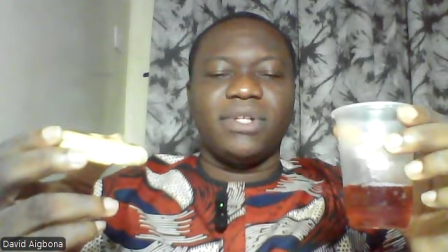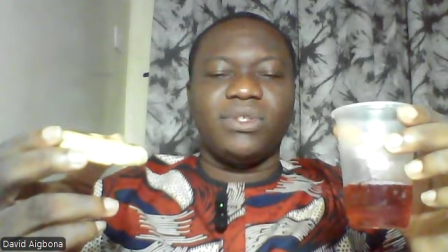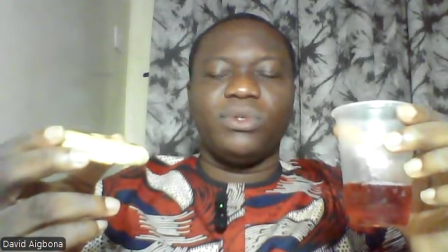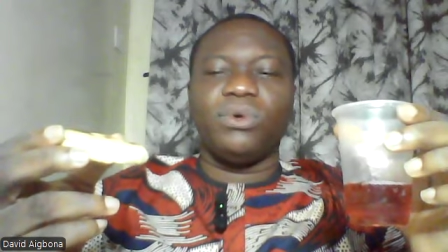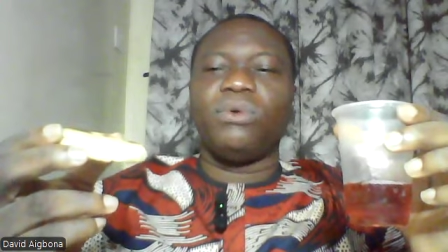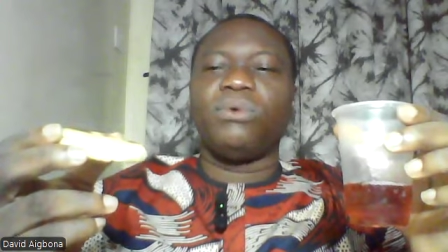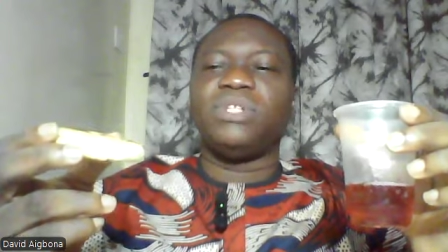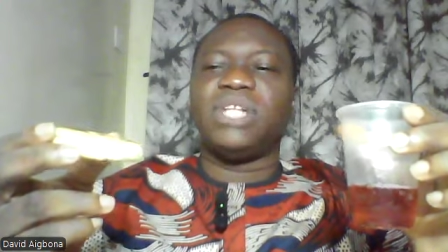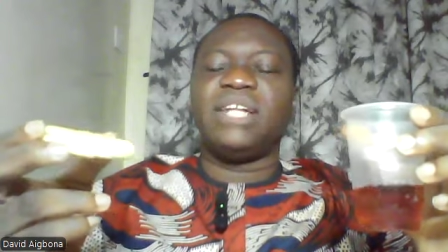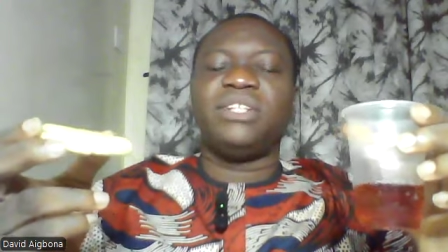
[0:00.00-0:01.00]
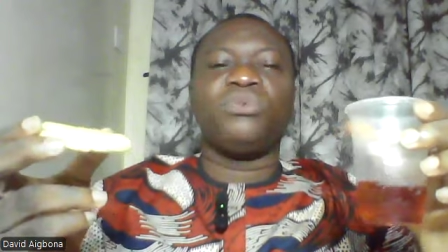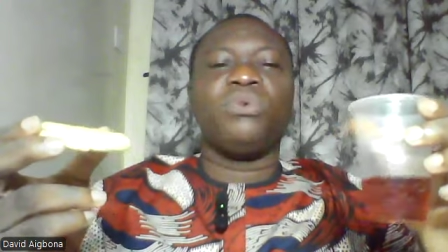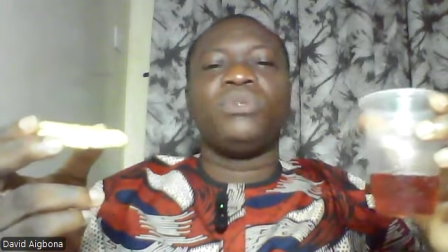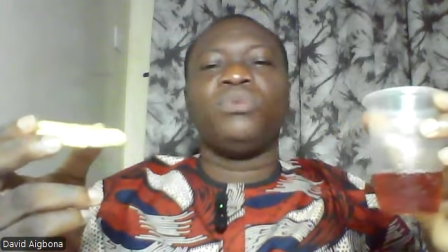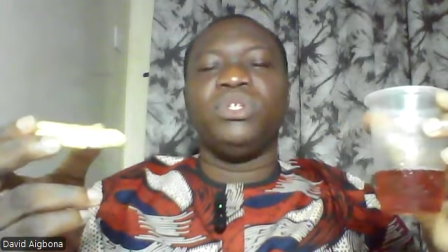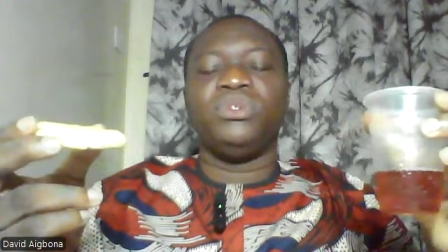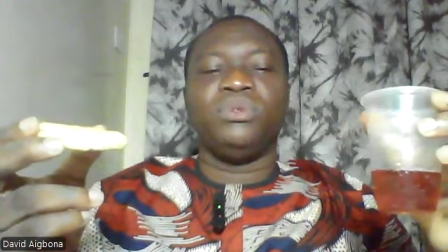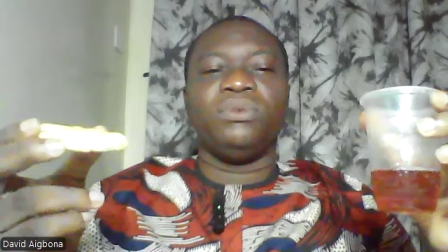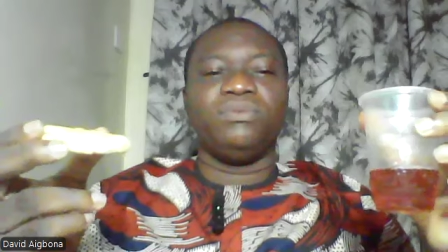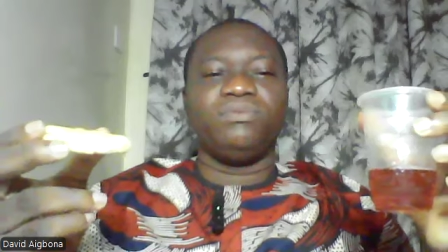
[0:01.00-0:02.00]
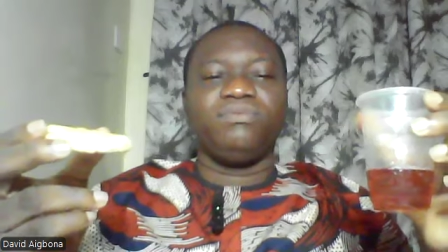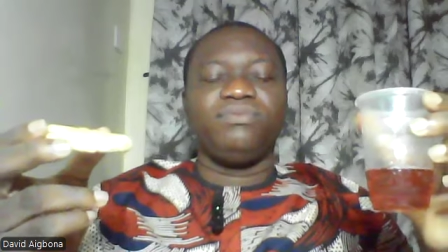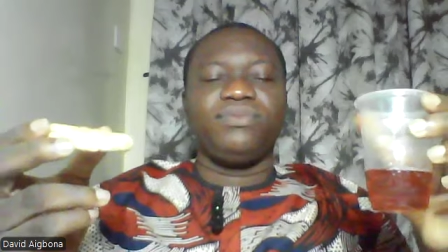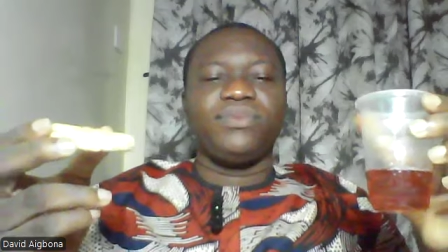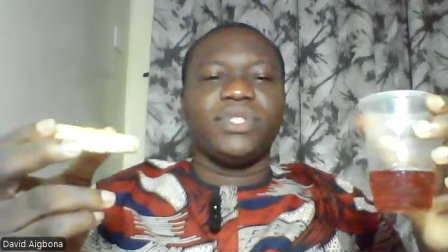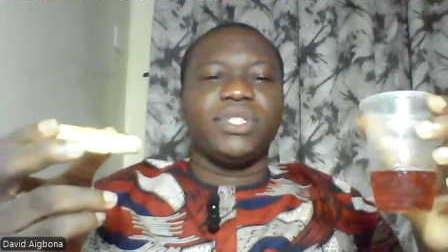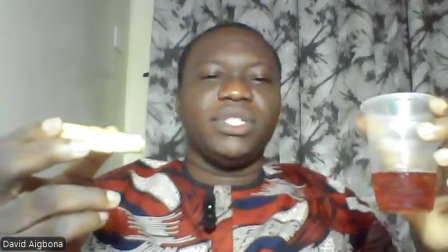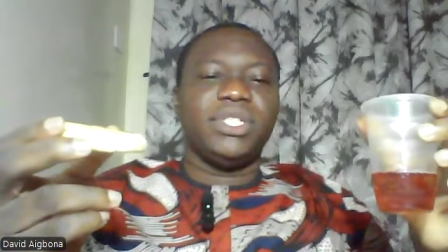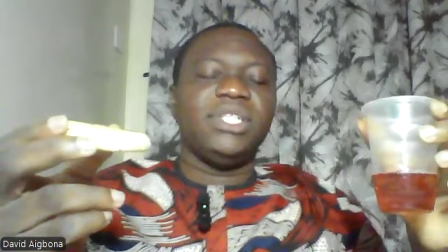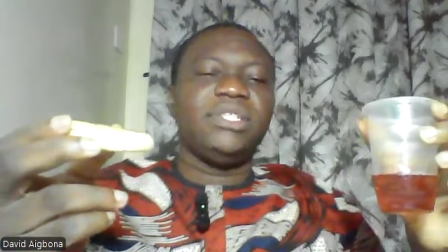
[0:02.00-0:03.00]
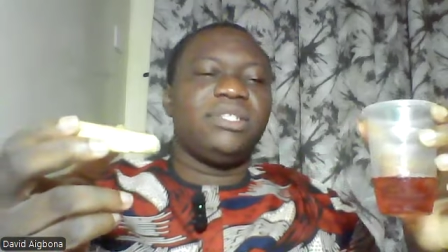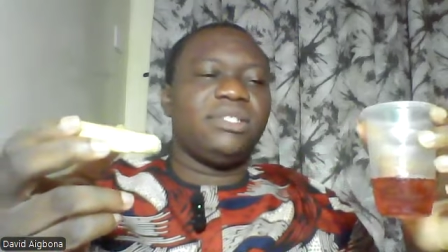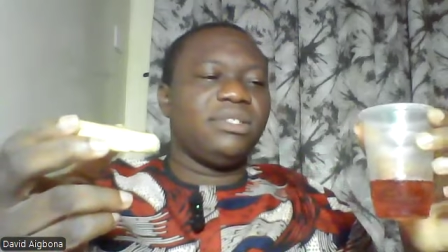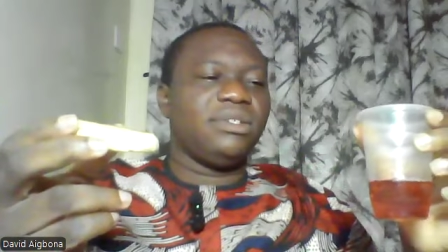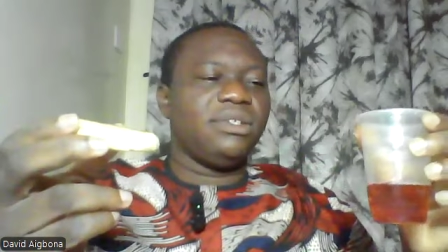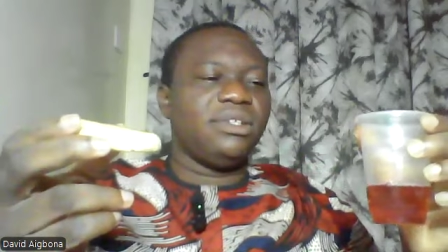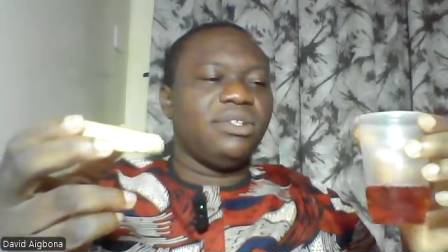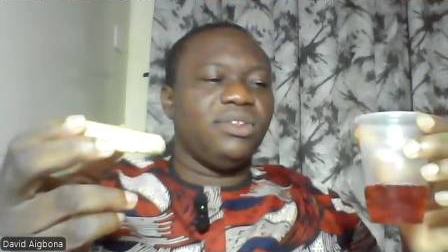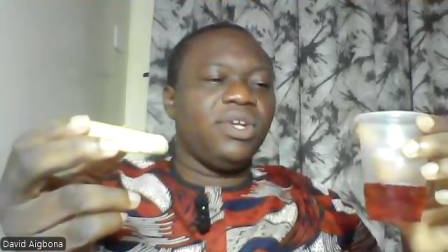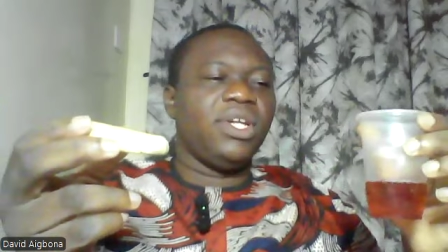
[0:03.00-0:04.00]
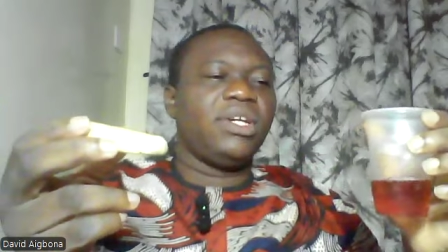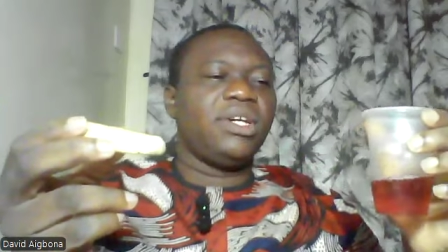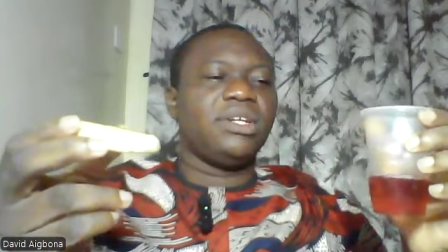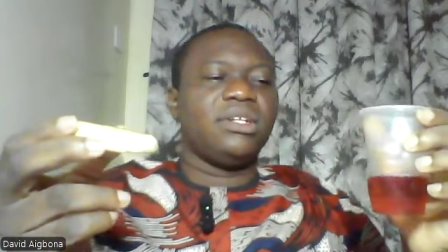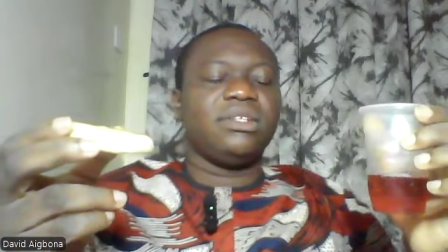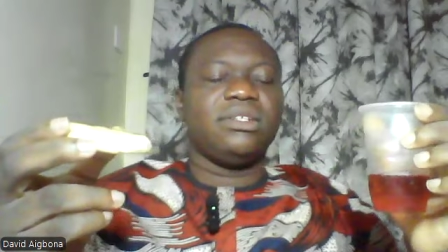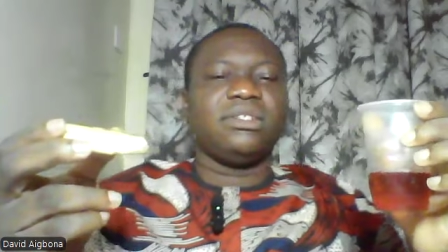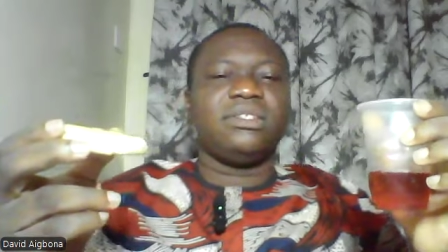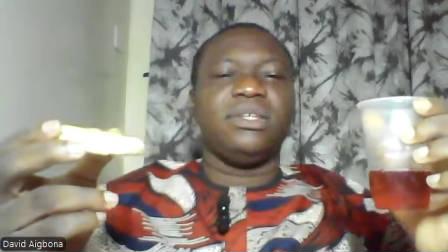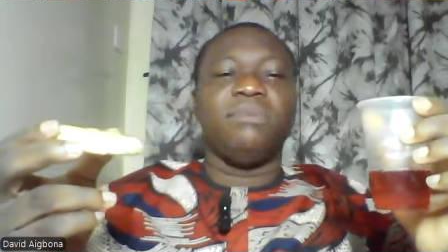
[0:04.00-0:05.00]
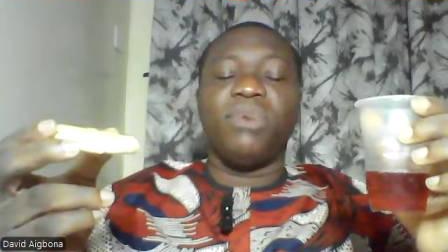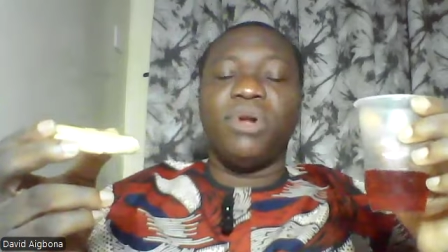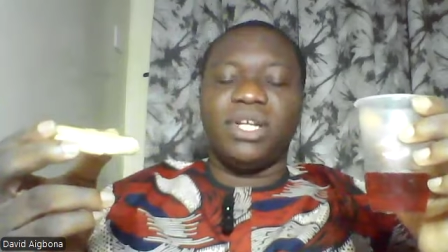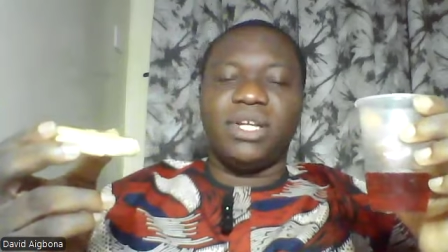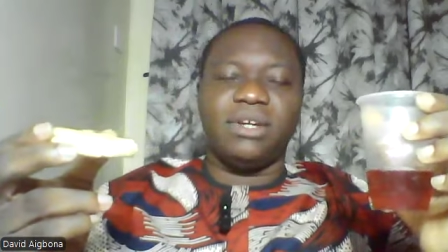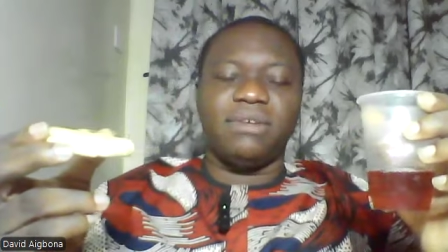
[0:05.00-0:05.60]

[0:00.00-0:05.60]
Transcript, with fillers: And so that is what we do this drink symbolic.